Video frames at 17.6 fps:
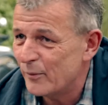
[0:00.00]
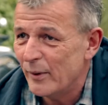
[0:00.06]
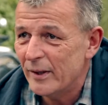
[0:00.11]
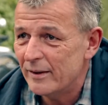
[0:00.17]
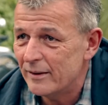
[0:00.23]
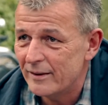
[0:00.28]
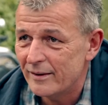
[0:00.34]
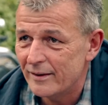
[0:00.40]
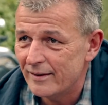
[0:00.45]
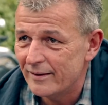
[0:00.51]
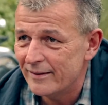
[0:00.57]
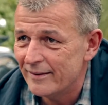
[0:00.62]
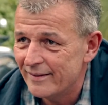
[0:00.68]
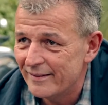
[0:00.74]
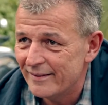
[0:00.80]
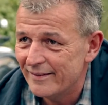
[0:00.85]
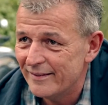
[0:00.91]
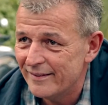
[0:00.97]

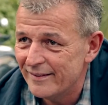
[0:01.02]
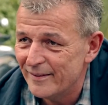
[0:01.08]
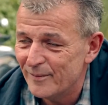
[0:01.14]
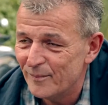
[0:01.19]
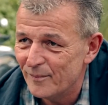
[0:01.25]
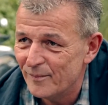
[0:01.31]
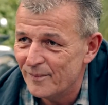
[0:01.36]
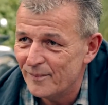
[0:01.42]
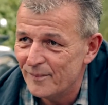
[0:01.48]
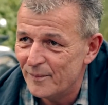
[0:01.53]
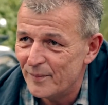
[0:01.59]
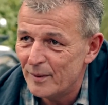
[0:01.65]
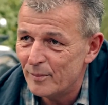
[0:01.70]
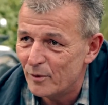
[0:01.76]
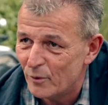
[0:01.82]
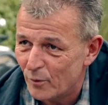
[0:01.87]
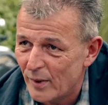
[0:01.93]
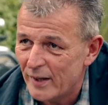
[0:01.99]
20 um,
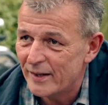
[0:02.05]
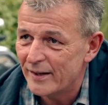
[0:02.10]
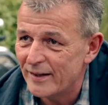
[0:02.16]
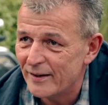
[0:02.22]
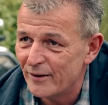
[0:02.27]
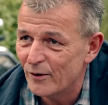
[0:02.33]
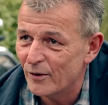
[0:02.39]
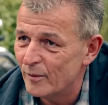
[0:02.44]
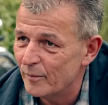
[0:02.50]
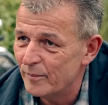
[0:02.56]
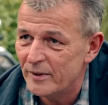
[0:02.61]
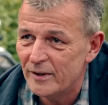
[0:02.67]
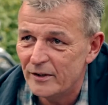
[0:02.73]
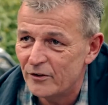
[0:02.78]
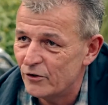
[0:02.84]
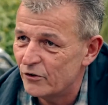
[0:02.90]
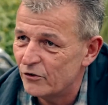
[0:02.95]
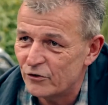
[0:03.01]
people riding on a
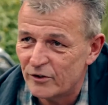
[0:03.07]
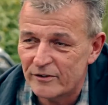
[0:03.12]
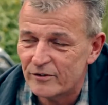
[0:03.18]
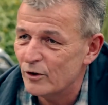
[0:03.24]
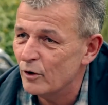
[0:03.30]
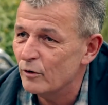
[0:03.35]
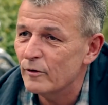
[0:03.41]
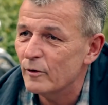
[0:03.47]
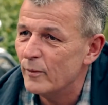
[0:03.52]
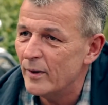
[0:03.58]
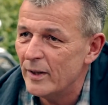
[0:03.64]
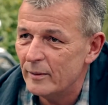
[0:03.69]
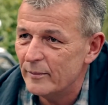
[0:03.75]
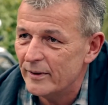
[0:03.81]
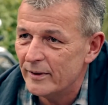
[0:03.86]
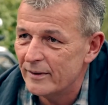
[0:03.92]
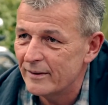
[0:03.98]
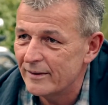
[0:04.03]
beach, it's just
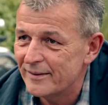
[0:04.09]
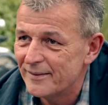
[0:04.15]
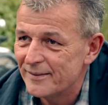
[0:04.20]
overwhelming.